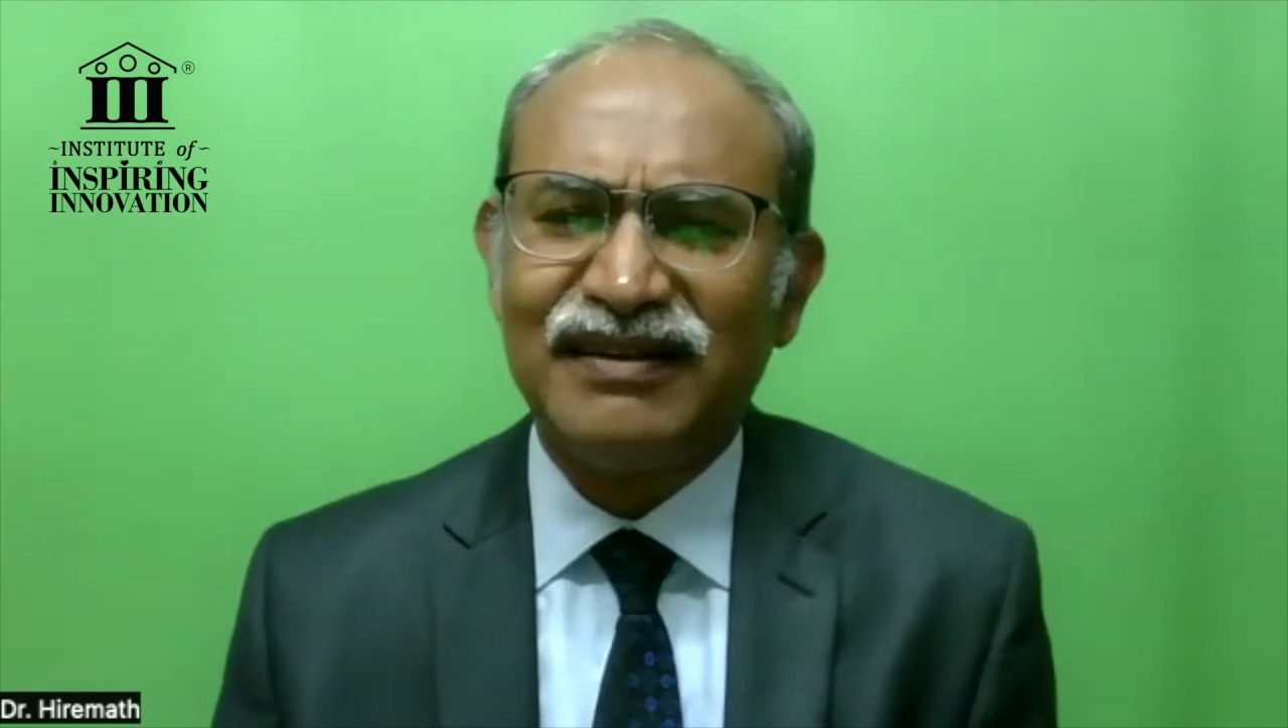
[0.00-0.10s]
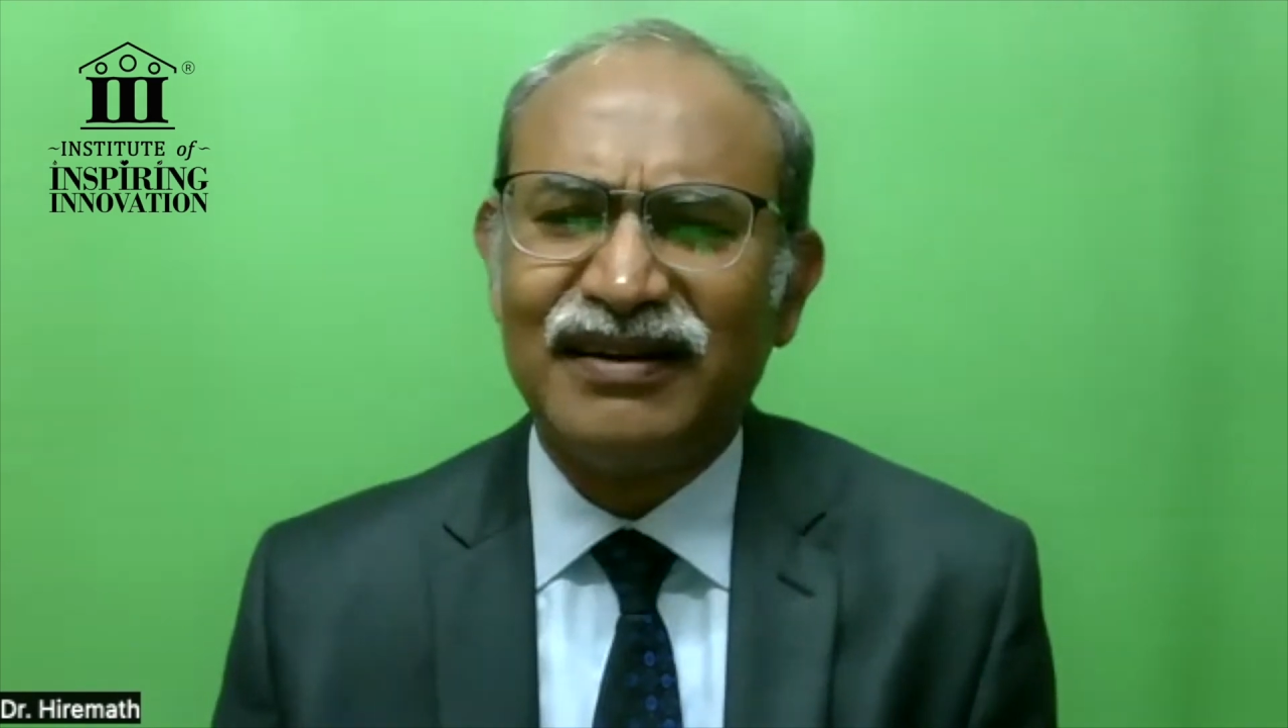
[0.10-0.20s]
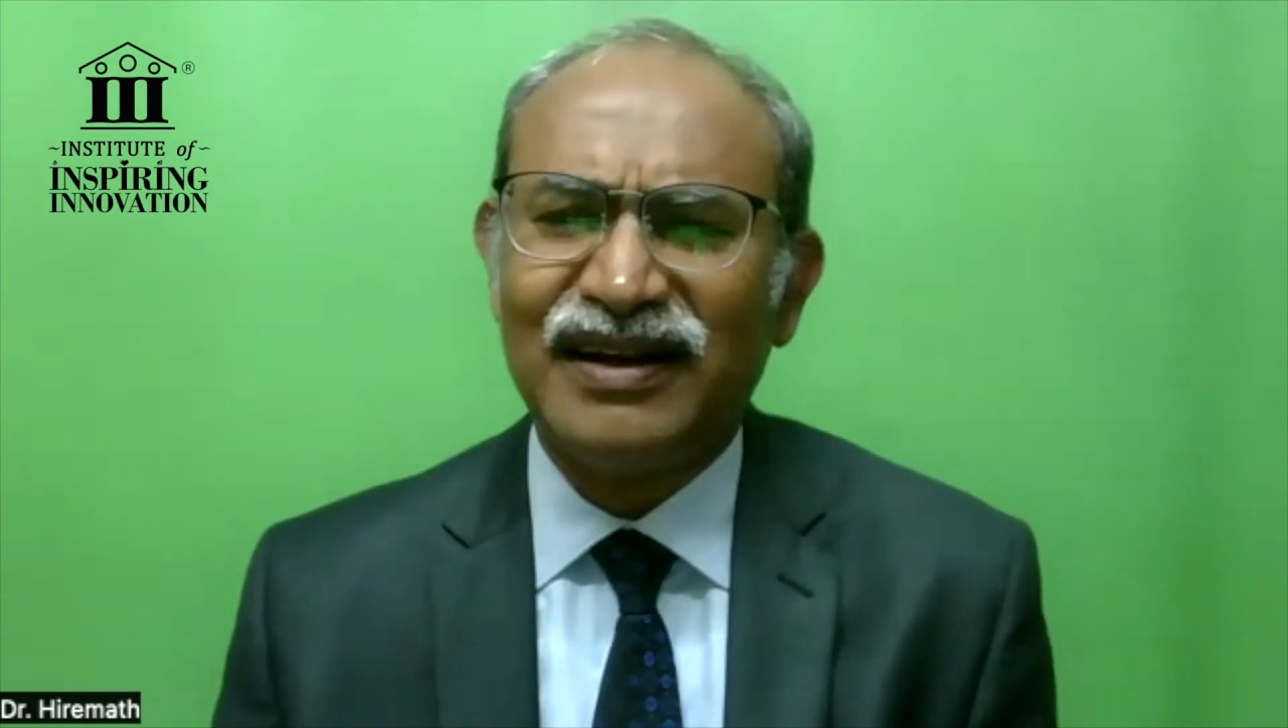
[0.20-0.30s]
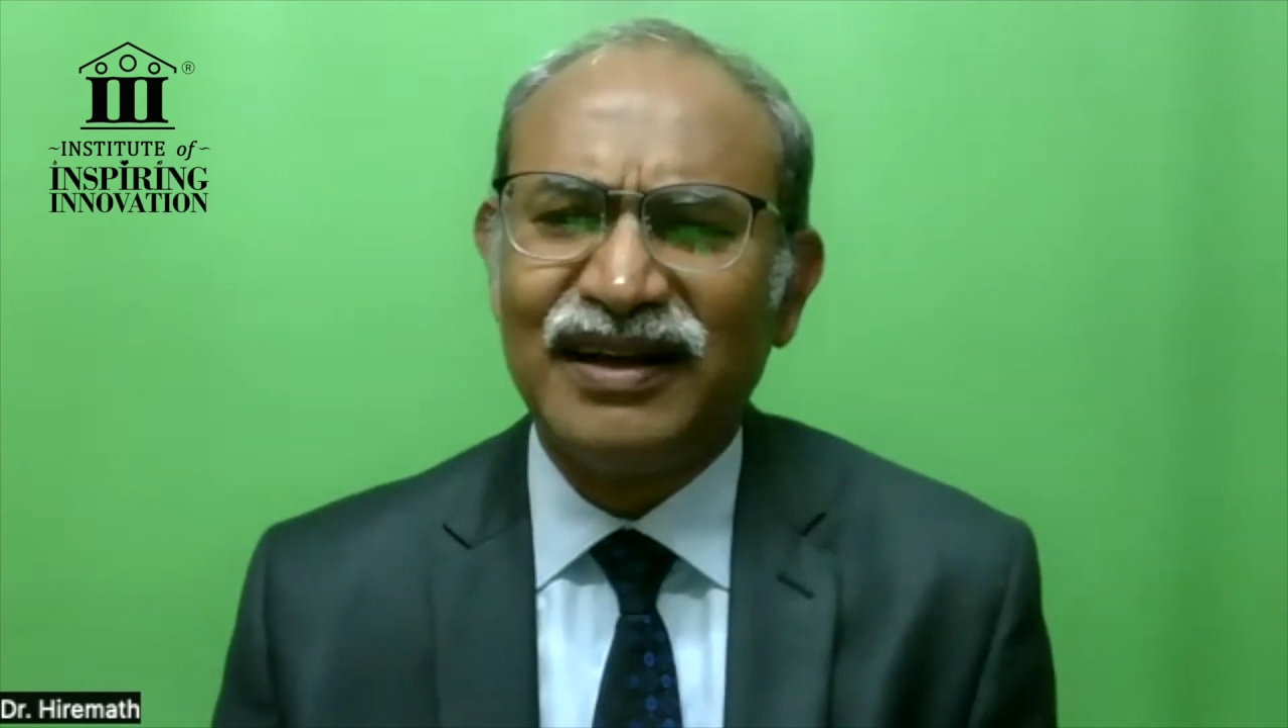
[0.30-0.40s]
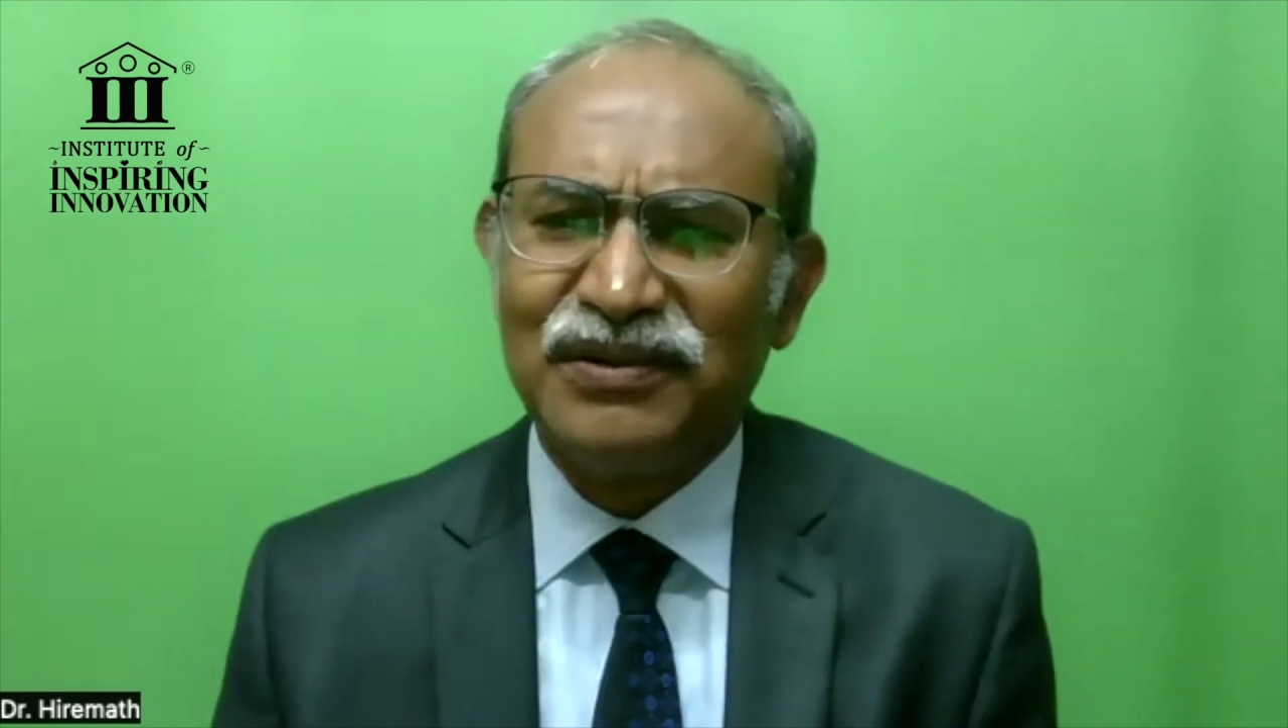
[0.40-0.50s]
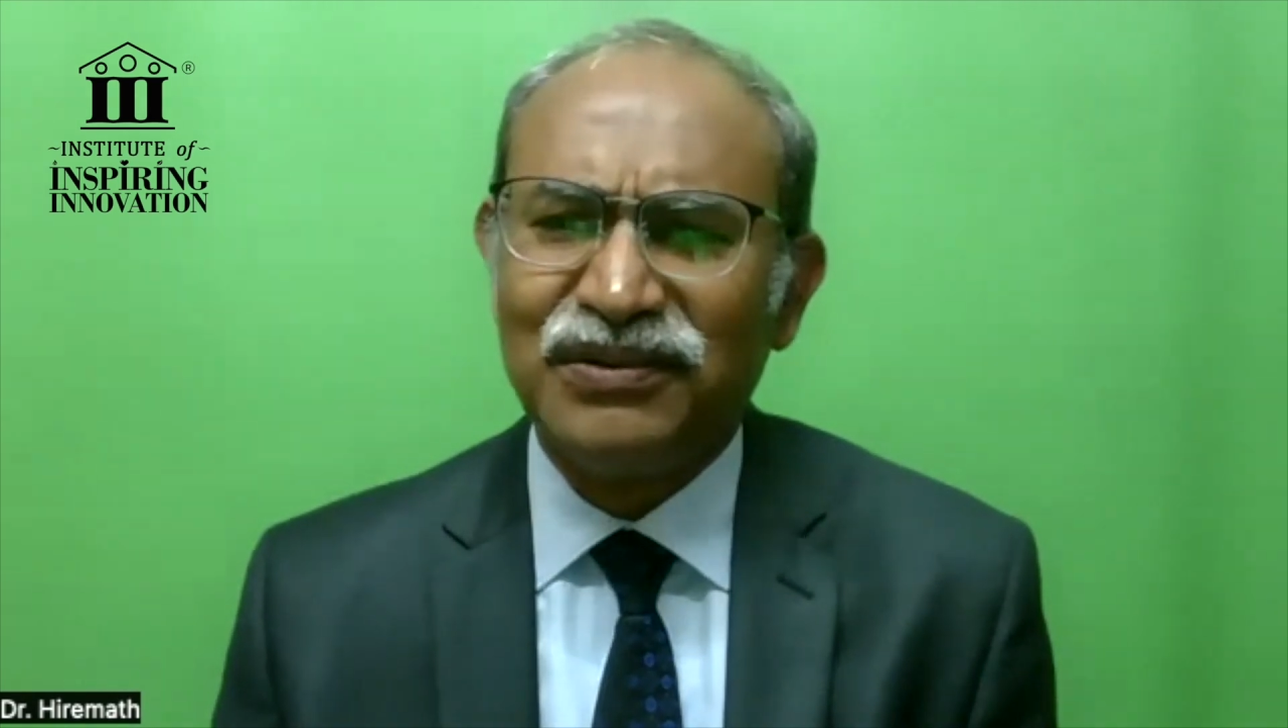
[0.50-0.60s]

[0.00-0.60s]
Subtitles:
I don't